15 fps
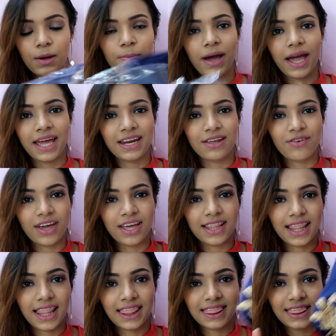But anyway,
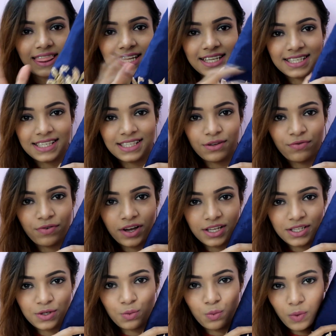this is the
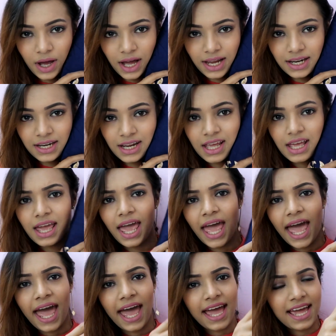first one
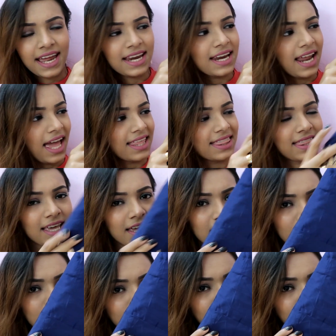and I think